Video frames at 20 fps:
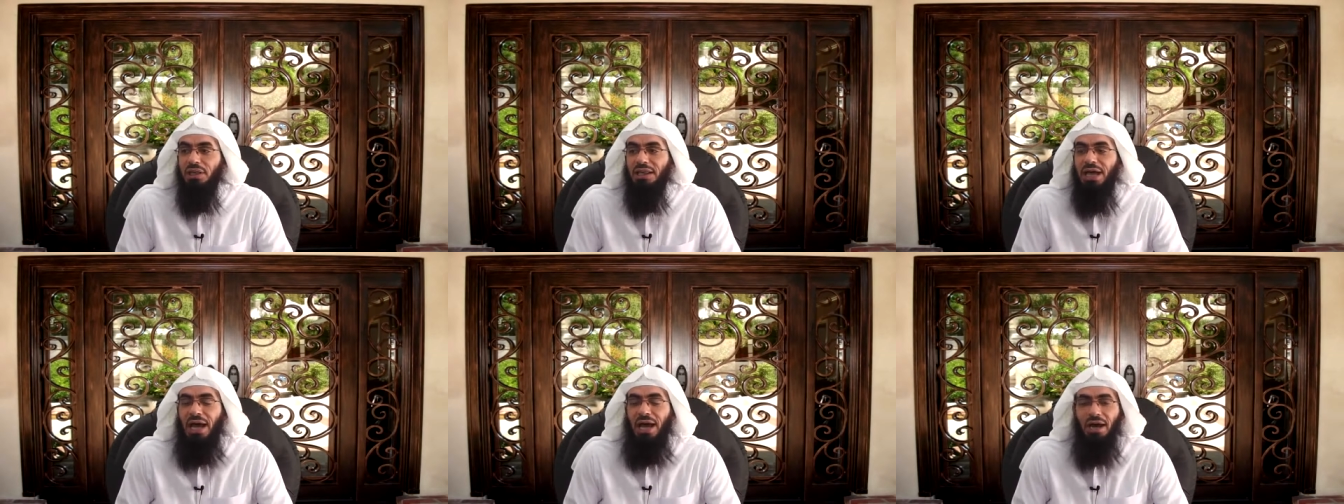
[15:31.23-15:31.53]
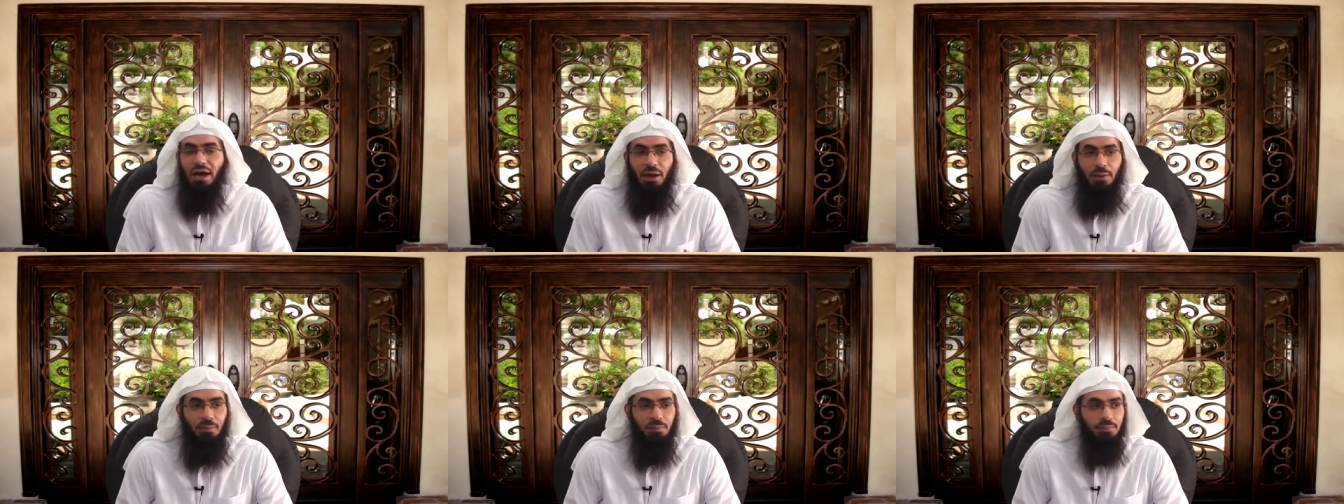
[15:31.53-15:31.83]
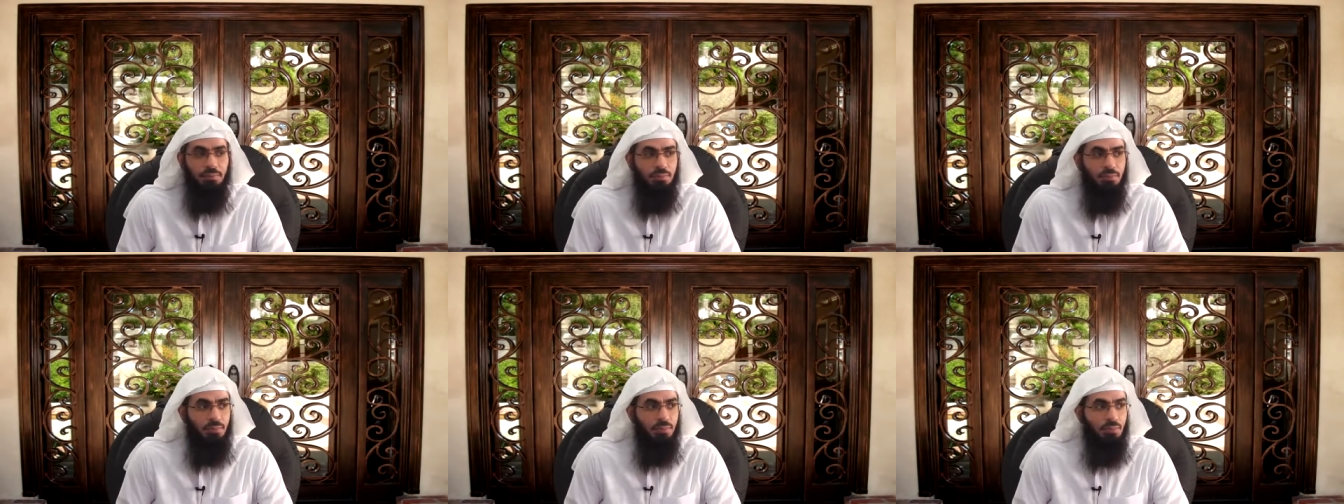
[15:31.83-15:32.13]
the
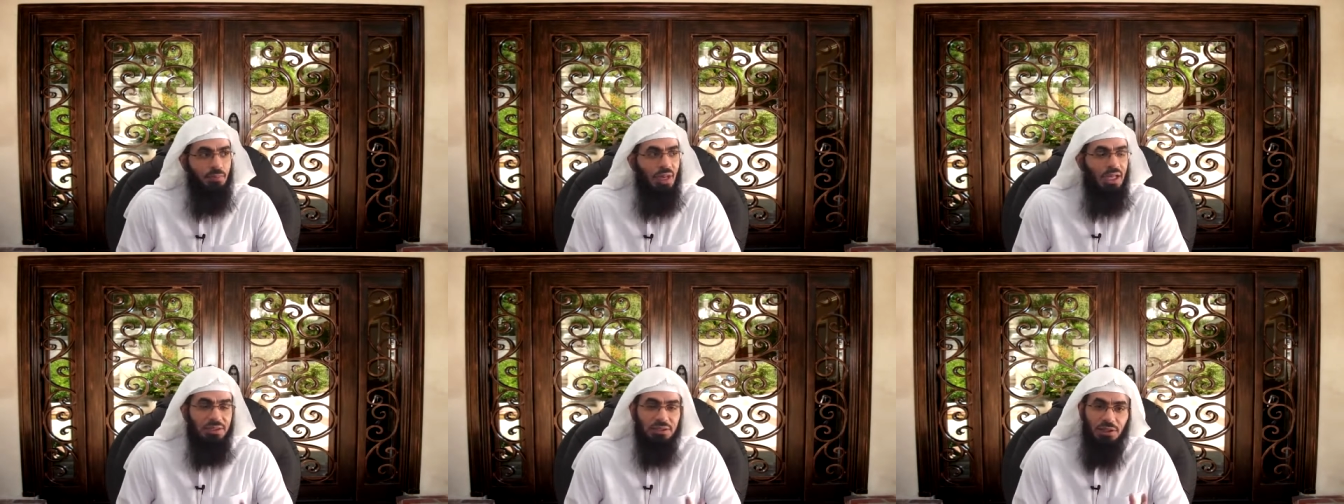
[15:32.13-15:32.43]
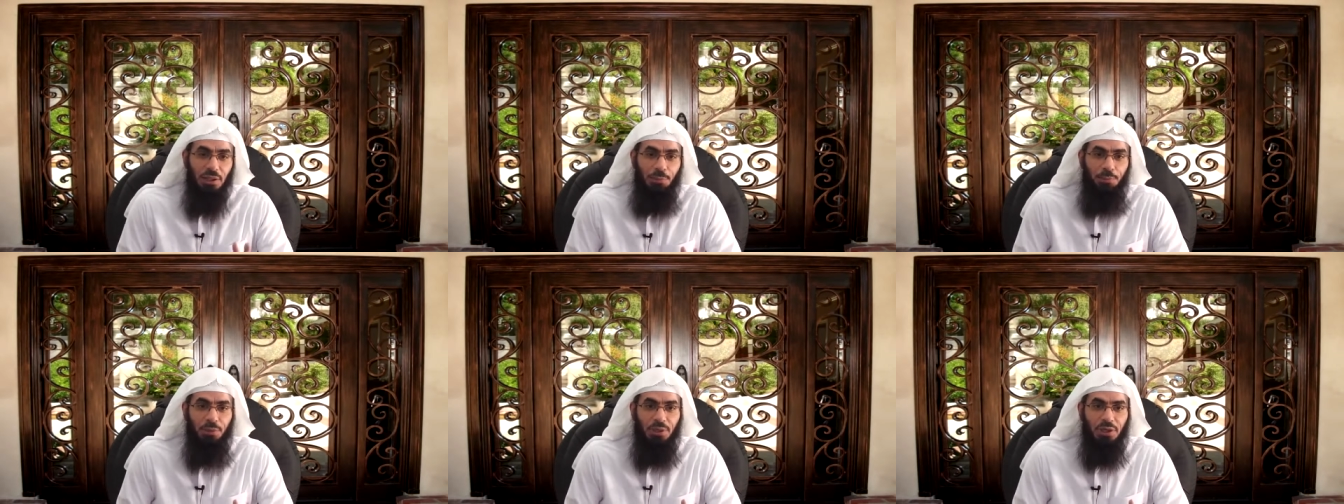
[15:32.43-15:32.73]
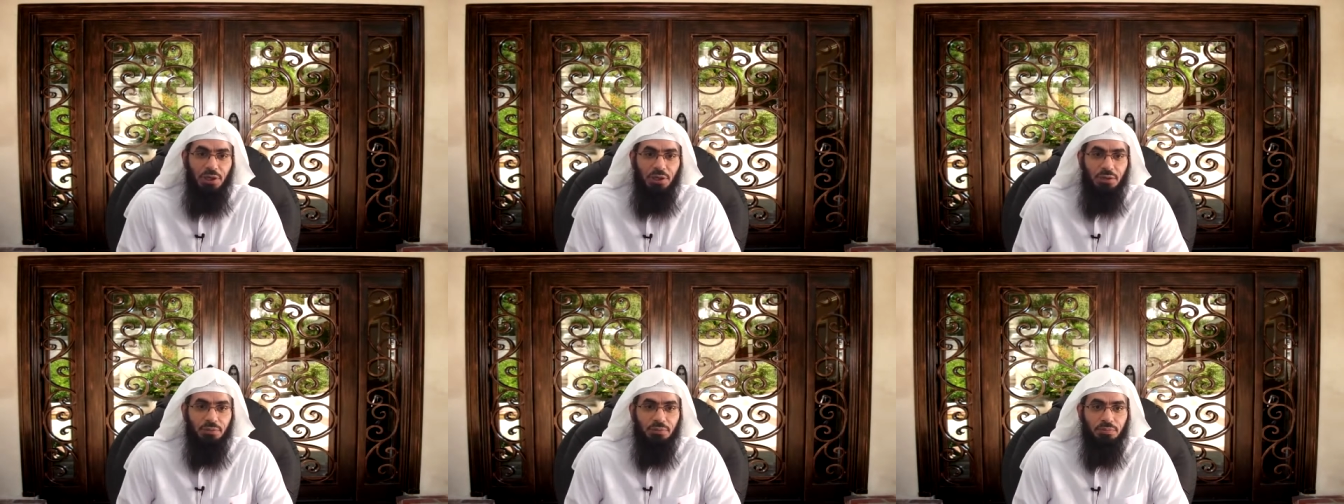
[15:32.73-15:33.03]
haram. That's
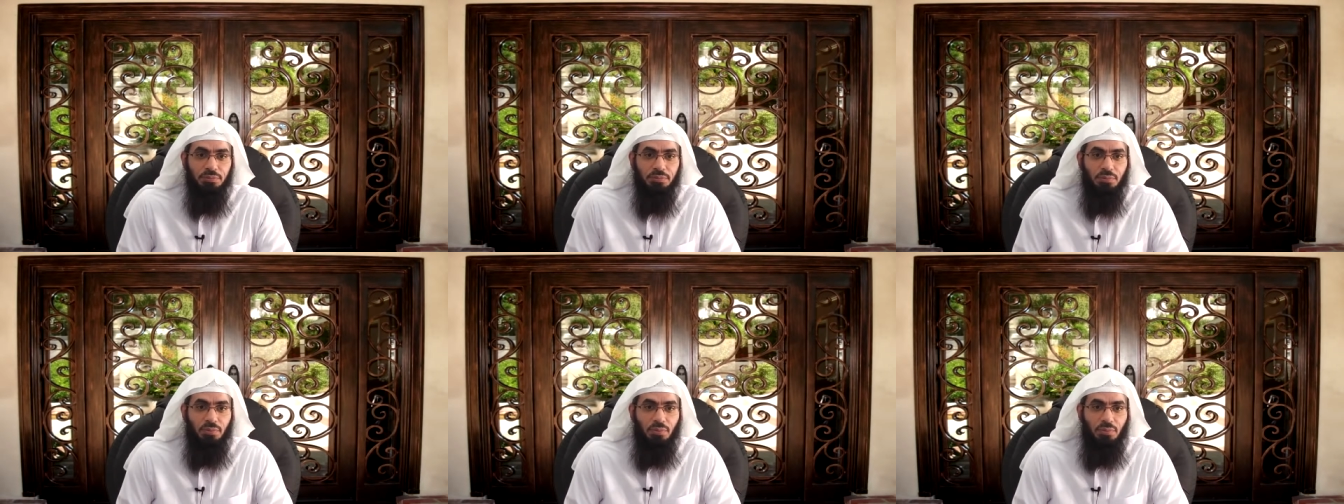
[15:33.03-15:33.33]
opinion.